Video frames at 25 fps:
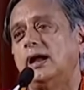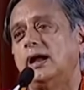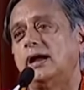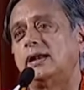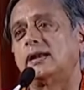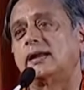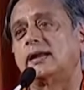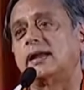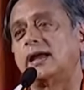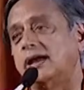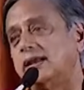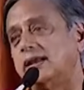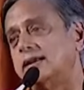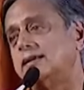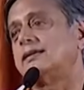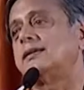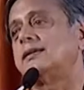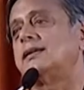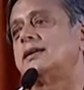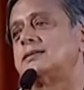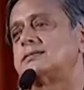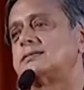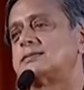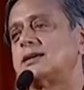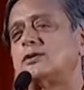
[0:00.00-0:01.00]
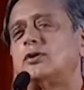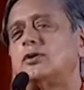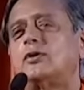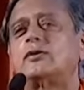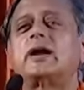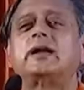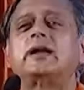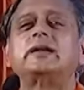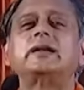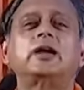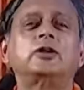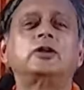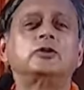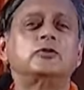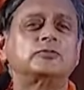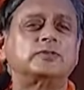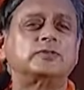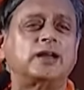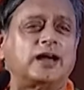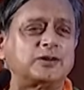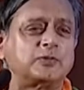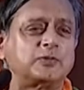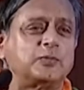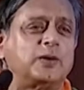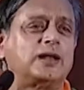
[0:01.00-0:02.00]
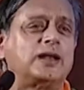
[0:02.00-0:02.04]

And again, he said, all right, now you've done